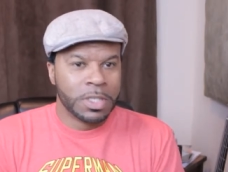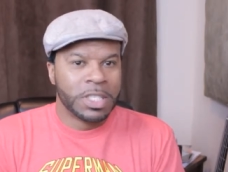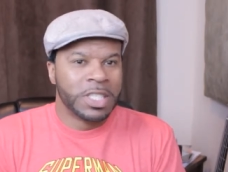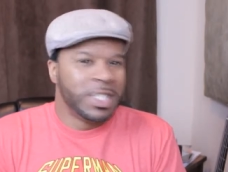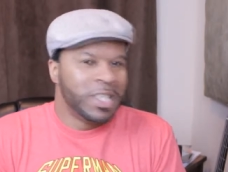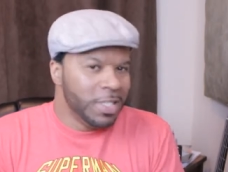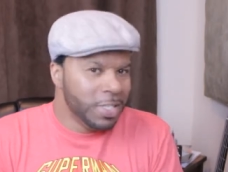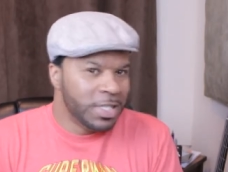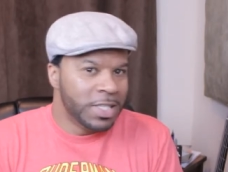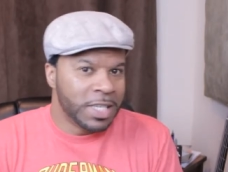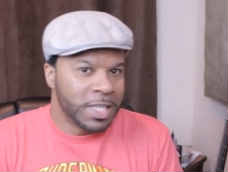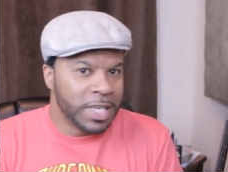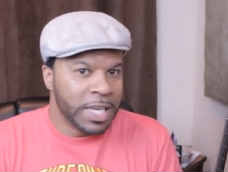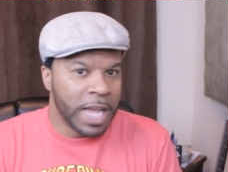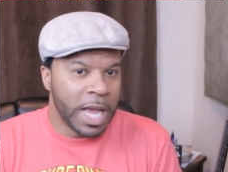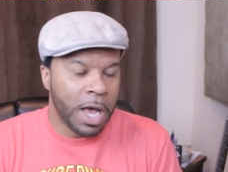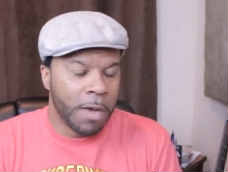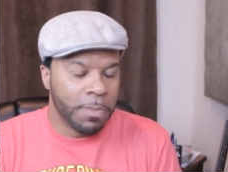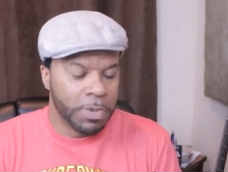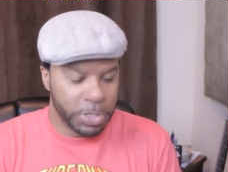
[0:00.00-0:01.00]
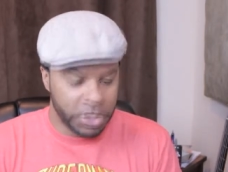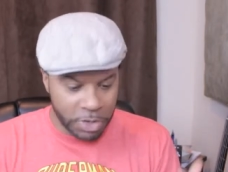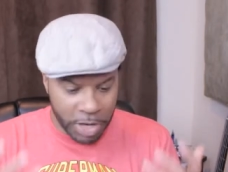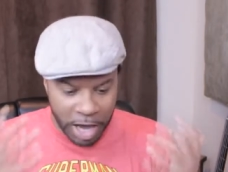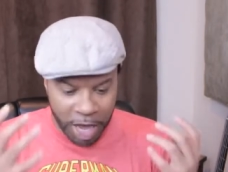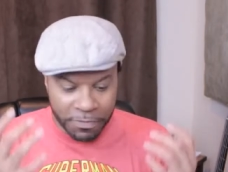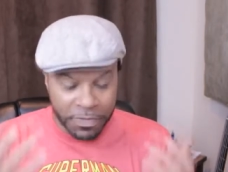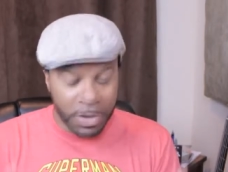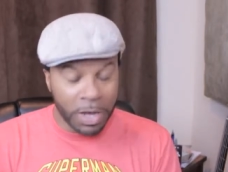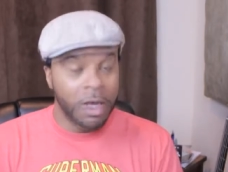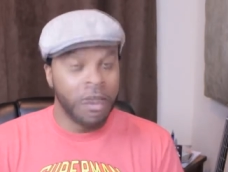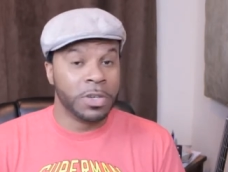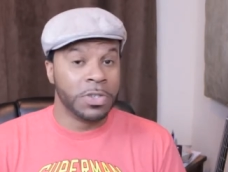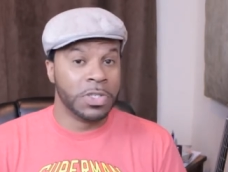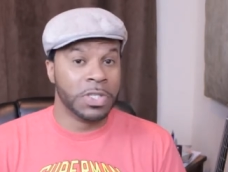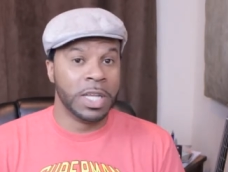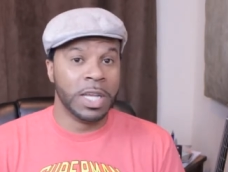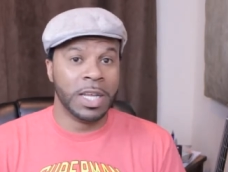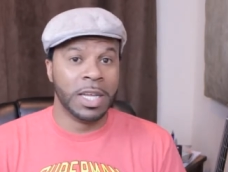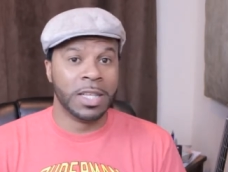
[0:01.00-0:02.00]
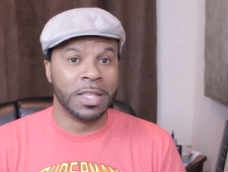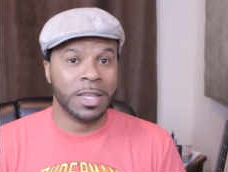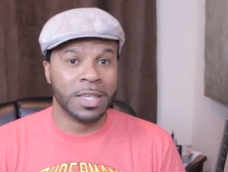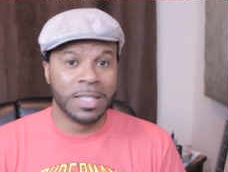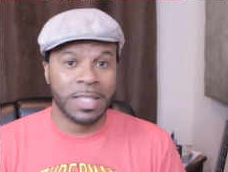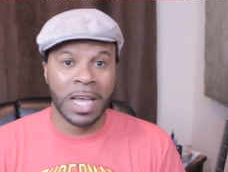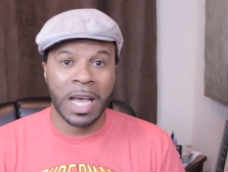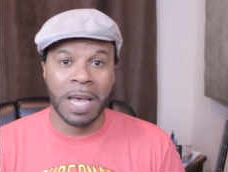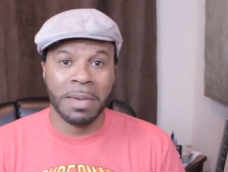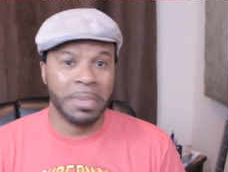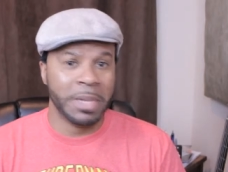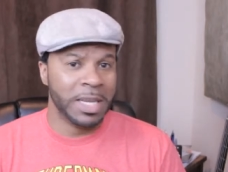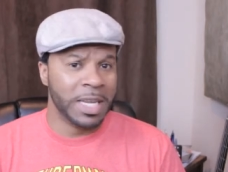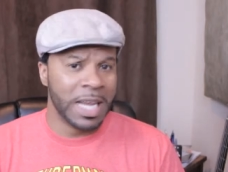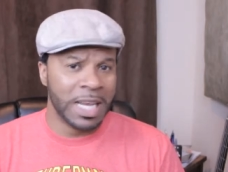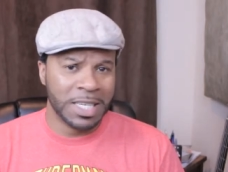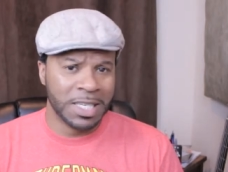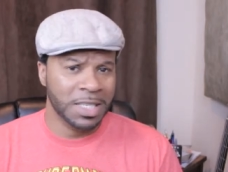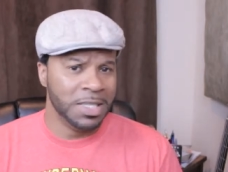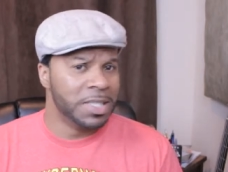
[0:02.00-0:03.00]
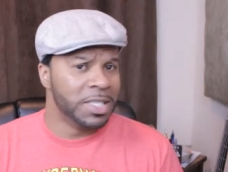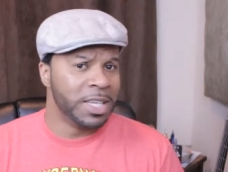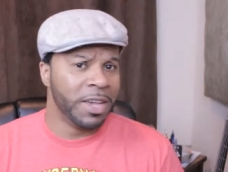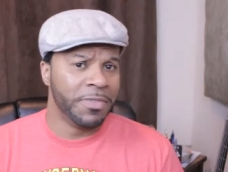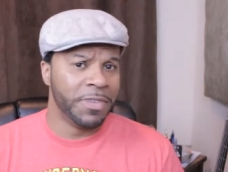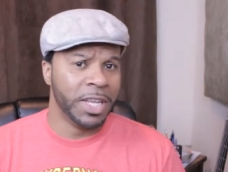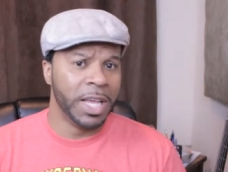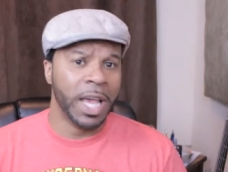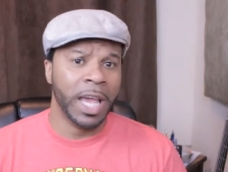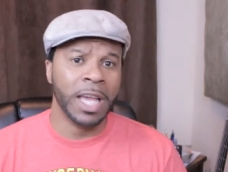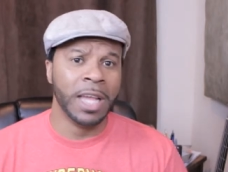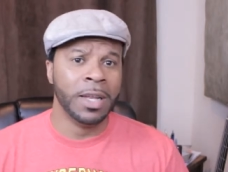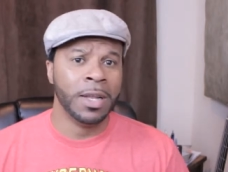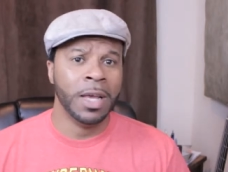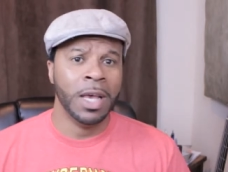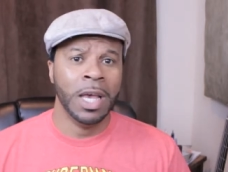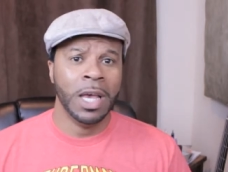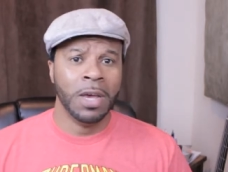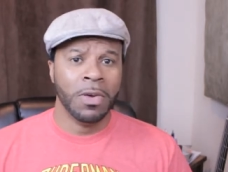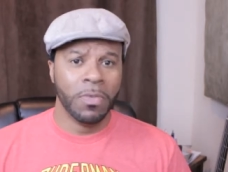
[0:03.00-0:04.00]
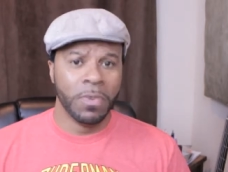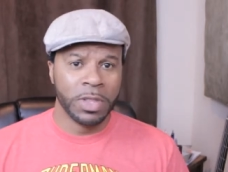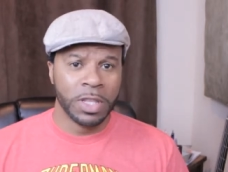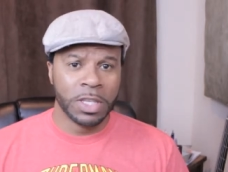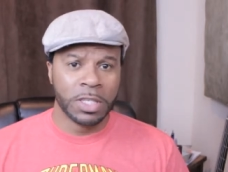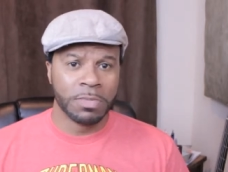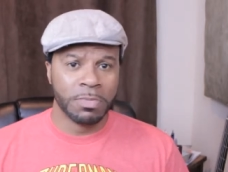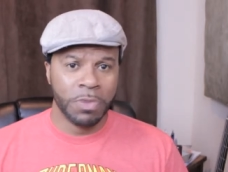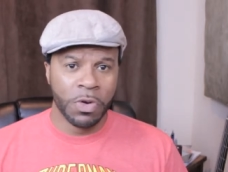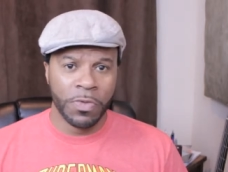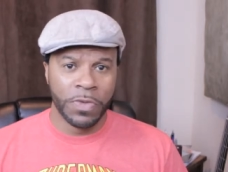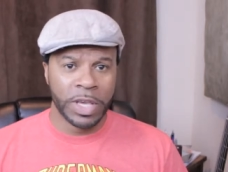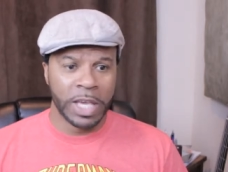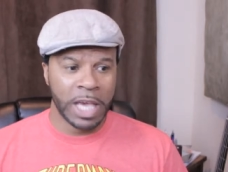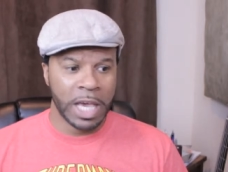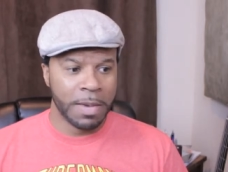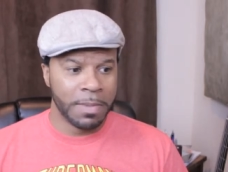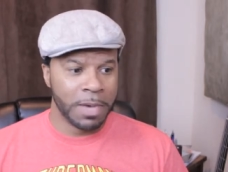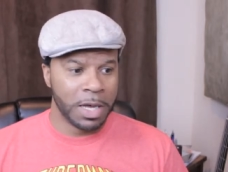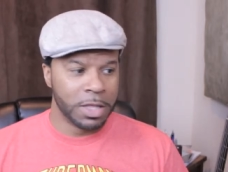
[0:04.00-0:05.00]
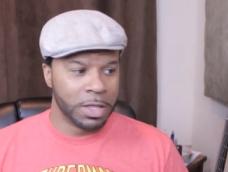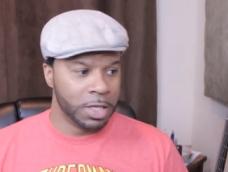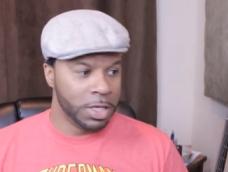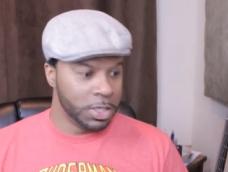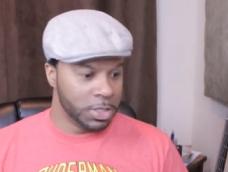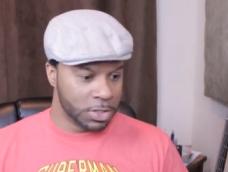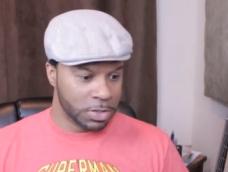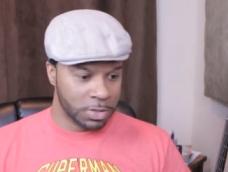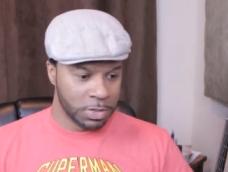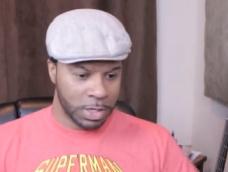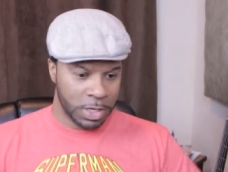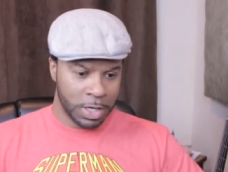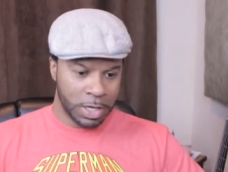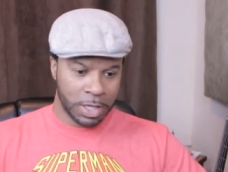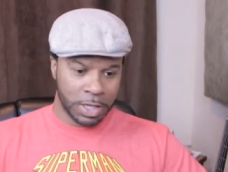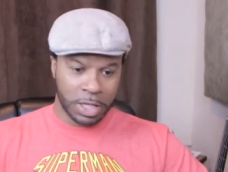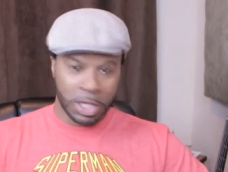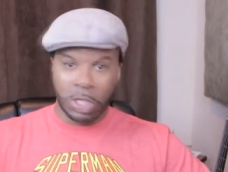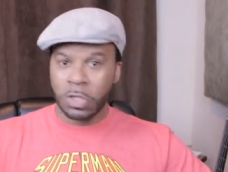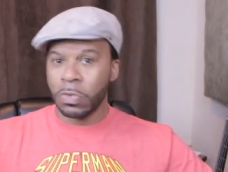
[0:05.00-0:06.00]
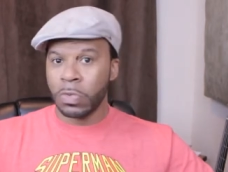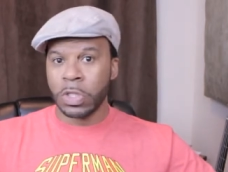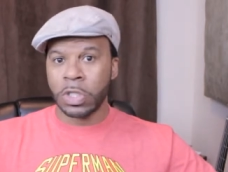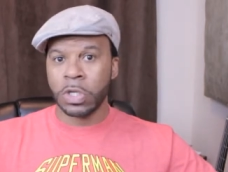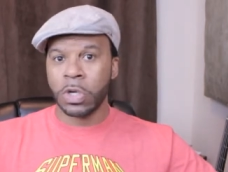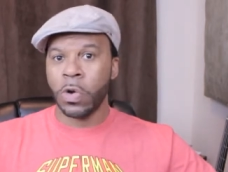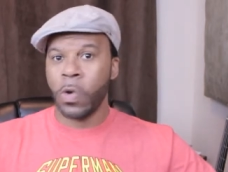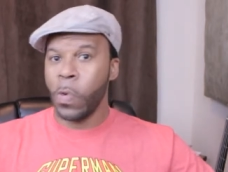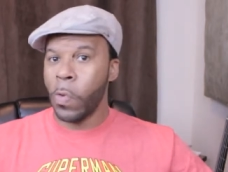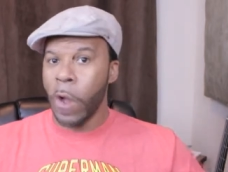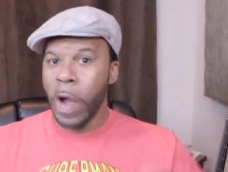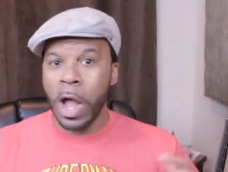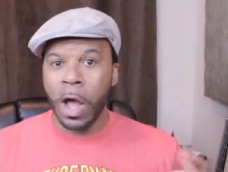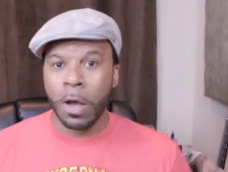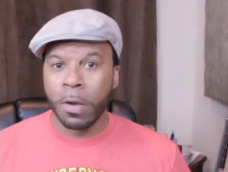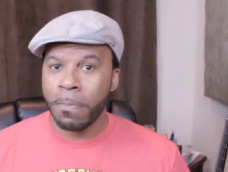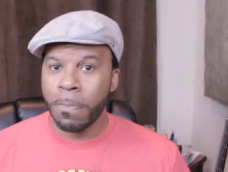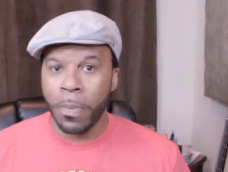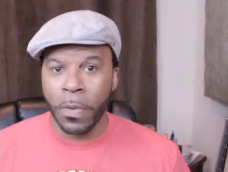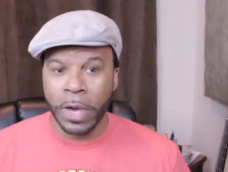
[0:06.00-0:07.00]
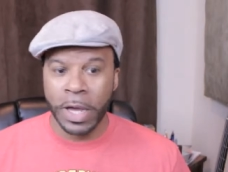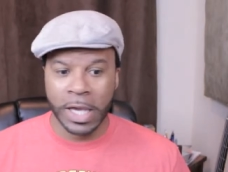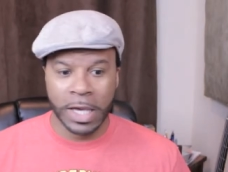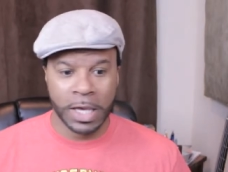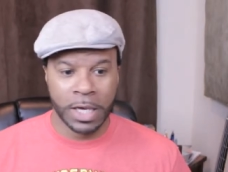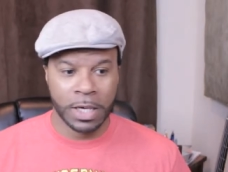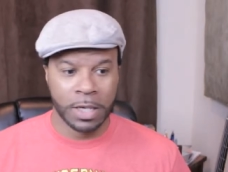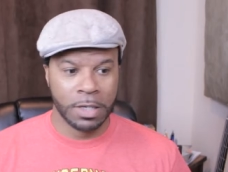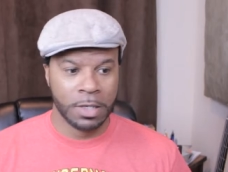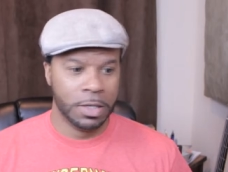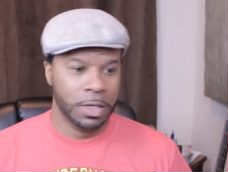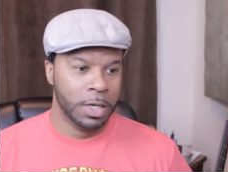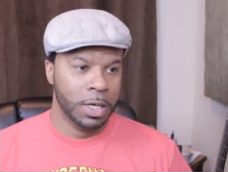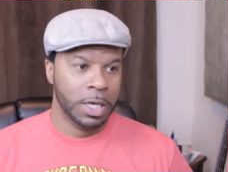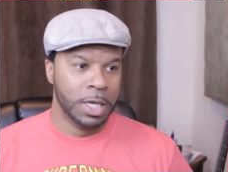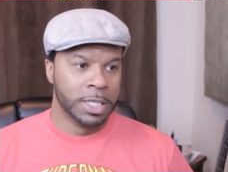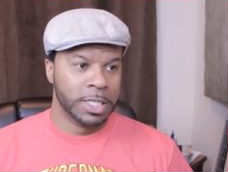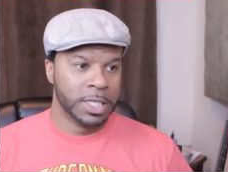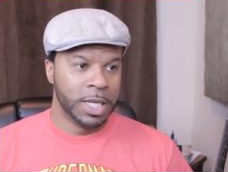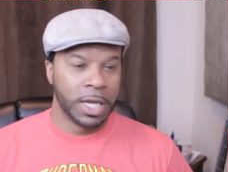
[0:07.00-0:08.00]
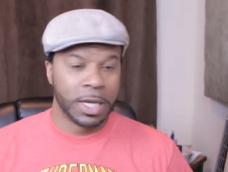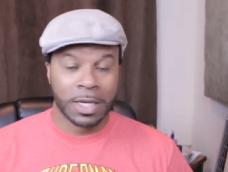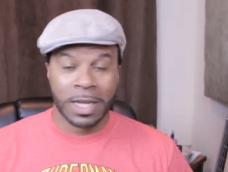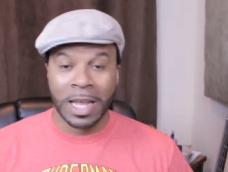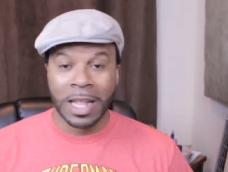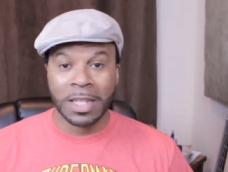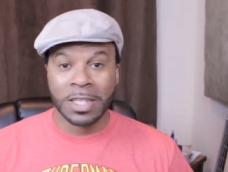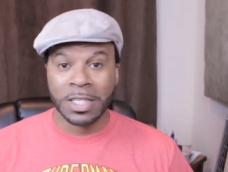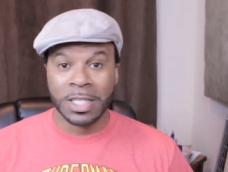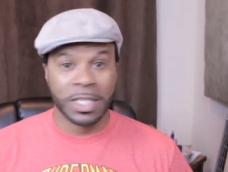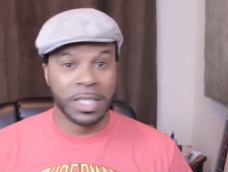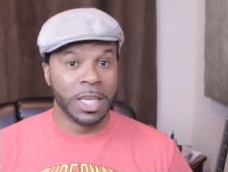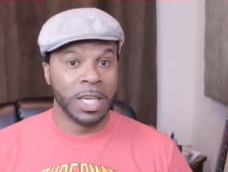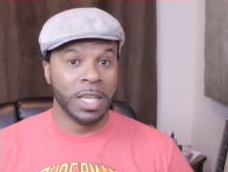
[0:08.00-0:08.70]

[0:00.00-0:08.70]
cheesy now, but you have to understand at that time in 1978 when this movie came out, this was groundbreaking technology.